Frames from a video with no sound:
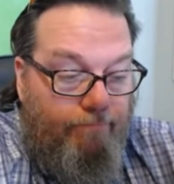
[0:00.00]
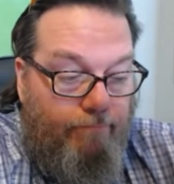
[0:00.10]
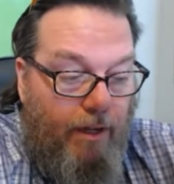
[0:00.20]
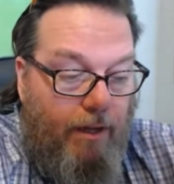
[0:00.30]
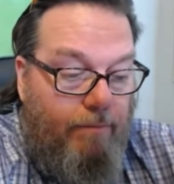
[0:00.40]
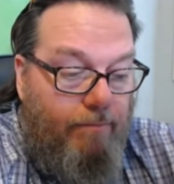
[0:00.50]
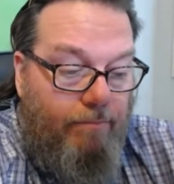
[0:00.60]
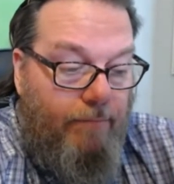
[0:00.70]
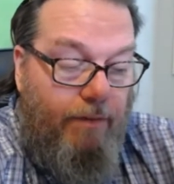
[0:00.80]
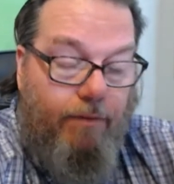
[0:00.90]
Yeah,
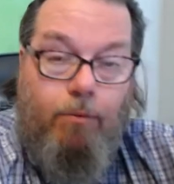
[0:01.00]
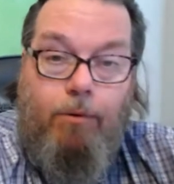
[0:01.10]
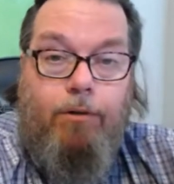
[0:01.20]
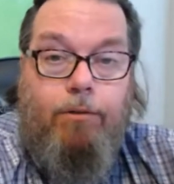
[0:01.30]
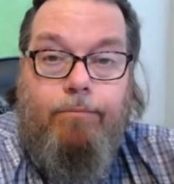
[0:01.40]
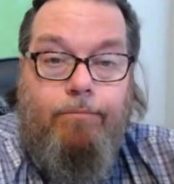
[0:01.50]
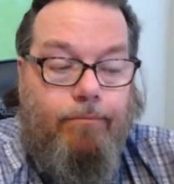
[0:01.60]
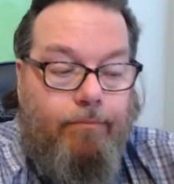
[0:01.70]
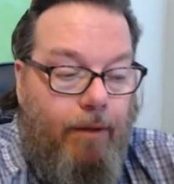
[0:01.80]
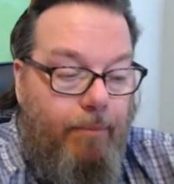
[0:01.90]
give it a whirl.
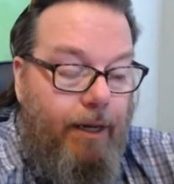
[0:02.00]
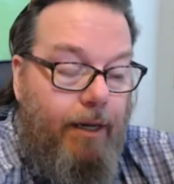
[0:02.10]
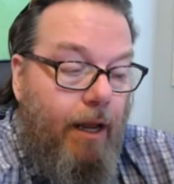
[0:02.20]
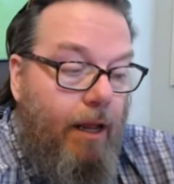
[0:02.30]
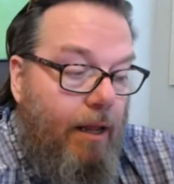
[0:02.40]
I mean,